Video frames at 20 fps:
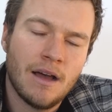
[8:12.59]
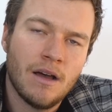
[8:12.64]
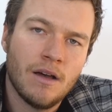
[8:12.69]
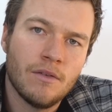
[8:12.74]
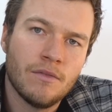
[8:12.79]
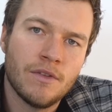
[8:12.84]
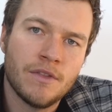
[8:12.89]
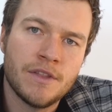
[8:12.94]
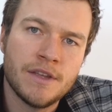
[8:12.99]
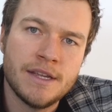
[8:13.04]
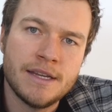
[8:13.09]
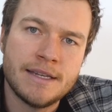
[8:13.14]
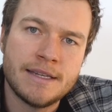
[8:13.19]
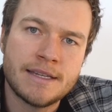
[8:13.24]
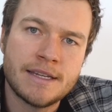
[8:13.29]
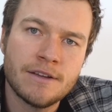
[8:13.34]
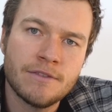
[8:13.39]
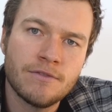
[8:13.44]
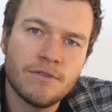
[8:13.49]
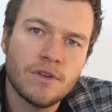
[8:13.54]
of the
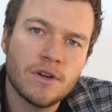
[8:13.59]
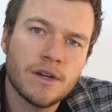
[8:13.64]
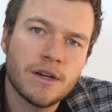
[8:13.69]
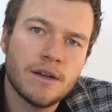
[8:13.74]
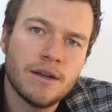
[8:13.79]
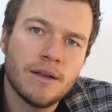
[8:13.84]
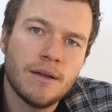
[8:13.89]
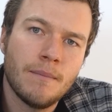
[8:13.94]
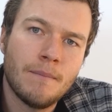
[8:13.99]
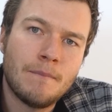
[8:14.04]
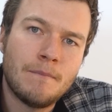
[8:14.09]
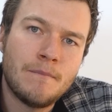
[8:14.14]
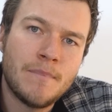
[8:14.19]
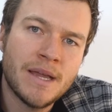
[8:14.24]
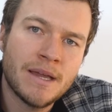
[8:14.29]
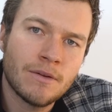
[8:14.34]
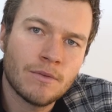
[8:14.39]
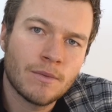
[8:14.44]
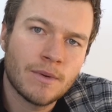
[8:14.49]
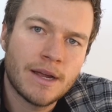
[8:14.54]
different
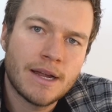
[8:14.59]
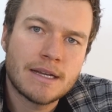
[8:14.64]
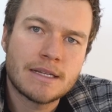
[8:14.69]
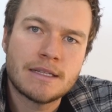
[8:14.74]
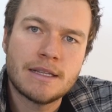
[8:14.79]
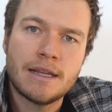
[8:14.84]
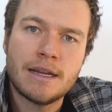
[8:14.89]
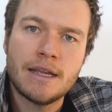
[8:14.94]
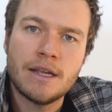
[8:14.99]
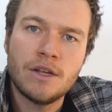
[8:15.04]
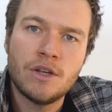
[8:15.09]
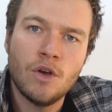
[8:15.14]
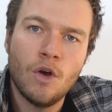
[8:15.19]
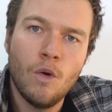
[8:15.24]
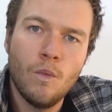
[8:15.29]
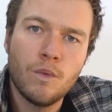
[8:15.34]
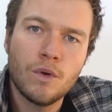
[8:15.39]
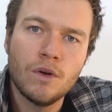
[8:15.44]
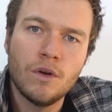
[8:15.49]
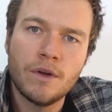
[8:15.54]
bit rates that a
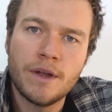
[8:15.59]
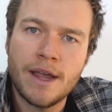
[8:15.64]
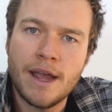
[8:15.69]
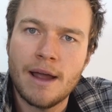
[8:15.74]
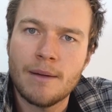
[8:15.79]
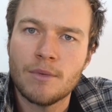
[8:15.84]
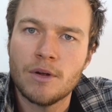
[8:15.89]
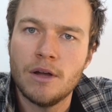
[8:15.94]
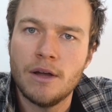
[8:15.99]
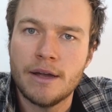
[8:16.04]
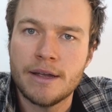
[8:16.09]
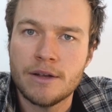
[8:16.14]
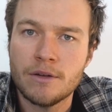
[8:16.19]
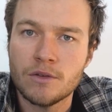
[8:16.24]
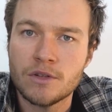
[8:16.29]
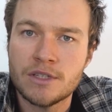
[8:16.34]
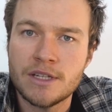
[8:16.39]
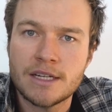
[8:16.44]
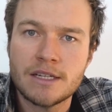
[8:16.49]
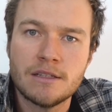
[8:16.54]
GoPro camera, a
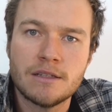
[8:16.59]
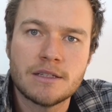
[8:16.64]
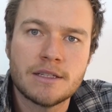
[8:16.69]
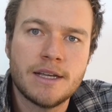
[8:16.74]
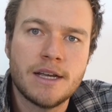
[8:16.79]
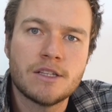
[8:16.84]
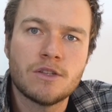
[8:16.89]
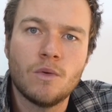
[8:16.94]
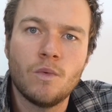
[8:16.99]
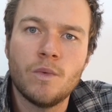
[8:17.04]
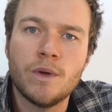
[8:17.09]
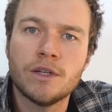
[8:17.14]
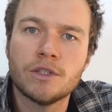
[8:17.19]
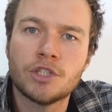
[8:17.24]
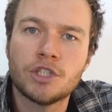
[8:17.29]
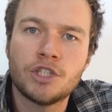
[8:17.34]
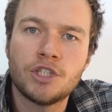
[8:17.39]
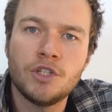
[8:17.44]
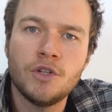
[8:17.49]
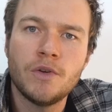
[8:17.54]
Hero 6 in this case, will
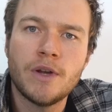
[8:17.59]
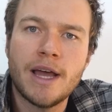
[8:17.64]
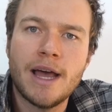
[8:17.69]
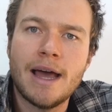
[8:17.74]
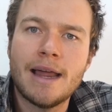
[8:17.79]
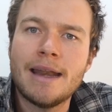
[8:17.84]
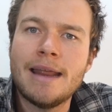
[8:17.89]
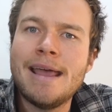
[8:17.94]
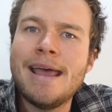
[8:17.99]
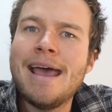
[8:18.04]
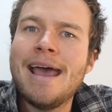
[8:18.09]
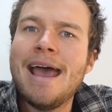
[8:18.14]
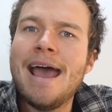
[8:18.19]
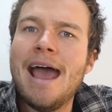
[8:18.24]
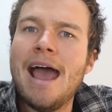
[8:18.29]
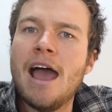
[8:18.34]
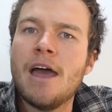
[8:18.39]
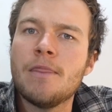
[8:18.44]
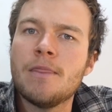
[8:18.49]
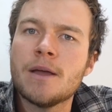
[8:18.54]
shoot at,
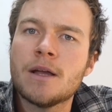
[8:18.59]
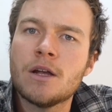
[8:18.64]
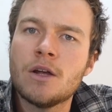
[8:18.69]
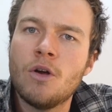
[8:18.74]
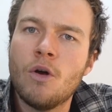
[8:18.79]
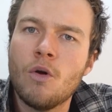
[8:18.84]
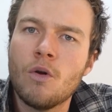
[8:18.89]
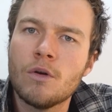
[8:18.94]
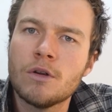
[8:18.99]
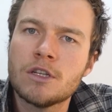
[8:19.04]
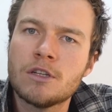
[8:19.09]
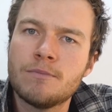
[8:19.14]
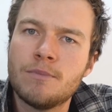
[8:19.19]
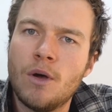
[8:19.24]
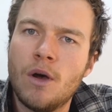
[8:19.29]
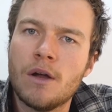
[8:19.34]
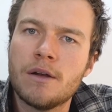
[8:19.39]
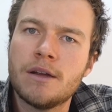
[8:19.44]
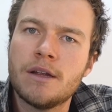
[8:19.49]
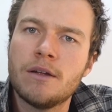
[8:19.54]
and the
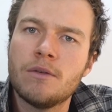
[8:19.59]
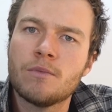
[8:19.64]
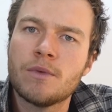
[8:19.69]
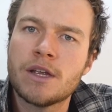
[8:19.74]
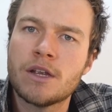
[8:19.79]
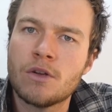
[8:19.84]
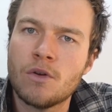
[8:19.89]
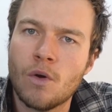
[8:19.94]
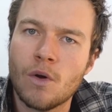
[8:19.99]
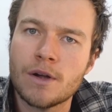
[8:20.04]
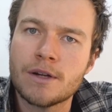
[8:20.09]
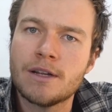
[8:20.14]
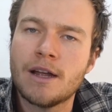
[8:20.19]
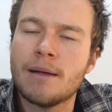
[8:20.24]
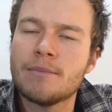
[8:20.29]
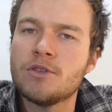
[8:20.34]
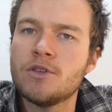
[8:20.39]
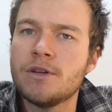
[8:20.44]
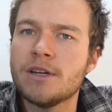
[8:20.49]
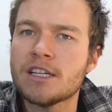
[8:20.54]
corresponding record
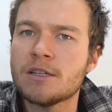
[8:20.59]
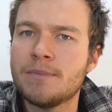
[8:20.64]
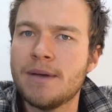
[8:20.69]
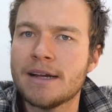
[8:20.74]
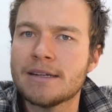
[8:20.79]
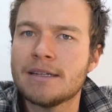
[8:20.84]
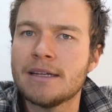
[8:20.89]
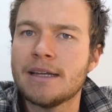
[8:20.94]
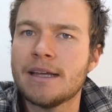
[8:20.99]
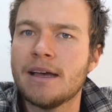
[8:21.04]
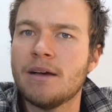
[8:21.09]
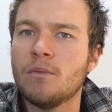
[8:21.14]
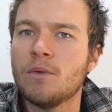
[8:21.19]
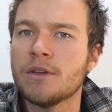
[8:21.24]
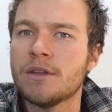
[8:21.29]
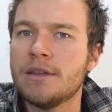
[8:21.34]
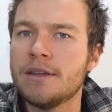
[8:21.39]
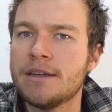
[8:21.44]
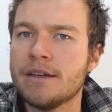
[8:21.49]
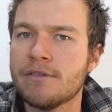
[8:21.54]
times you can expect to get
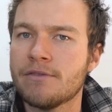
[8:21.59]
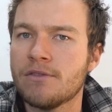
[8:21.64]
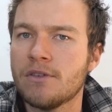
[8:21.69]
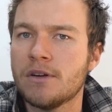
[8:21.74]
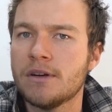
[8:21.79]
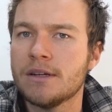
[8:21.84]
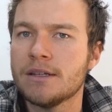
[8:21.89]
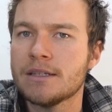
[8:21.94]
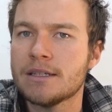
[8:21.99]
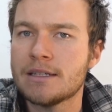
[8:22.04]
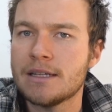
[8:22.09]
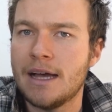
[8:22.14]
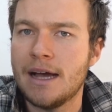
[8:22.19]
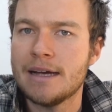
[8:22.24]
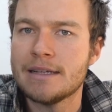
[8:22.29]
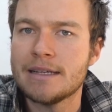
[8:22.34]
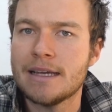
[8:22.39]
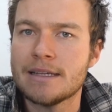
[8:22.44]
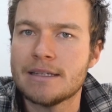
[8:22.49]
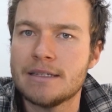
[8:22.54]
with different
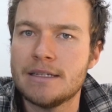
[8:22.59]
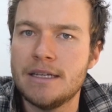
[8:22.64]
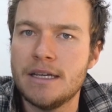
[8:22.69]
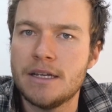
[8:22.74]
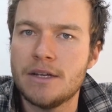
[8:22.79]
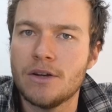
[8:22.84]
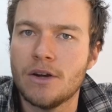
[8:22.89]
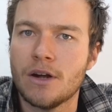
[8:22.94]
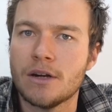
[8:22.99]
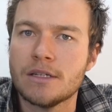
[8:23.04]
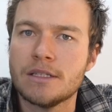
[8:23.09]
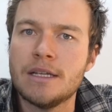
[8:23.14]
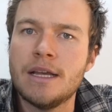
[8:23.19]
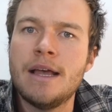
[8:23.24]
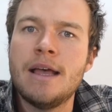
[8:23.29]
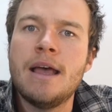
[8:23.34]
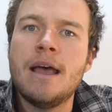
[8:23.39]
size SD cards.